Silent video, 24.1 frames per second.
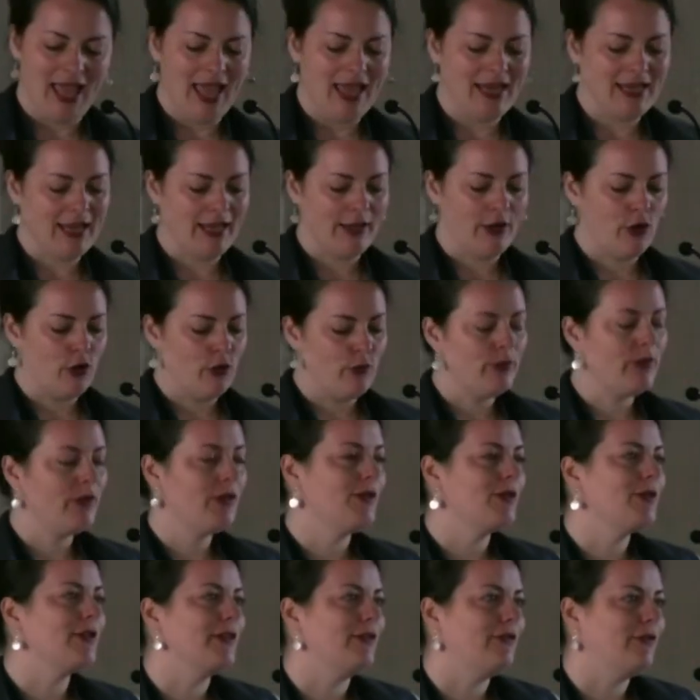and I hope
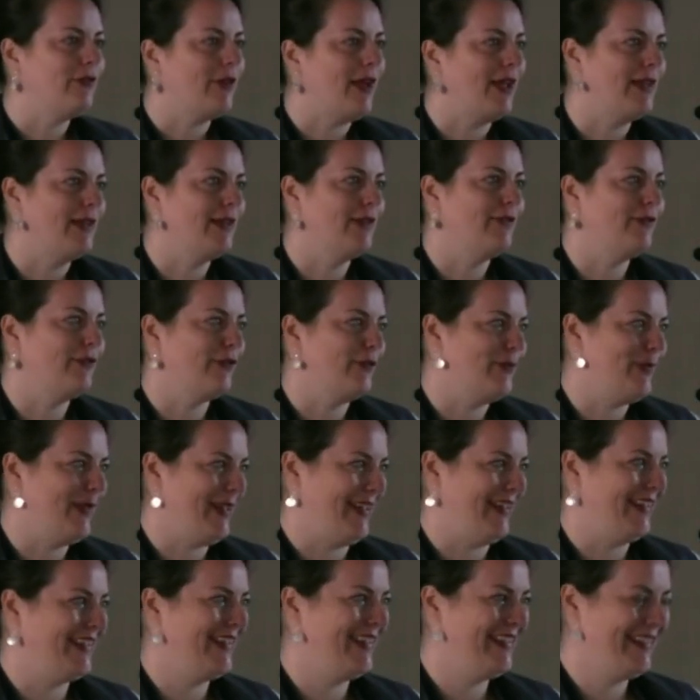that you can find it for
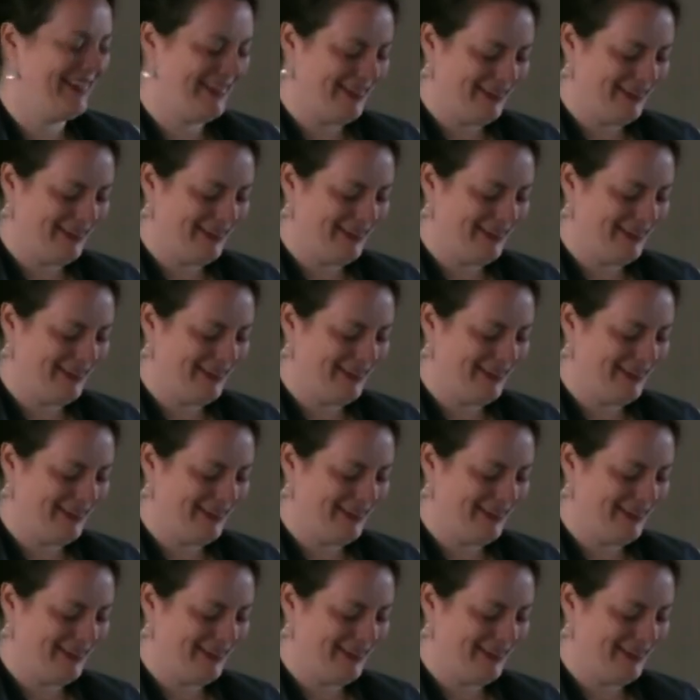me."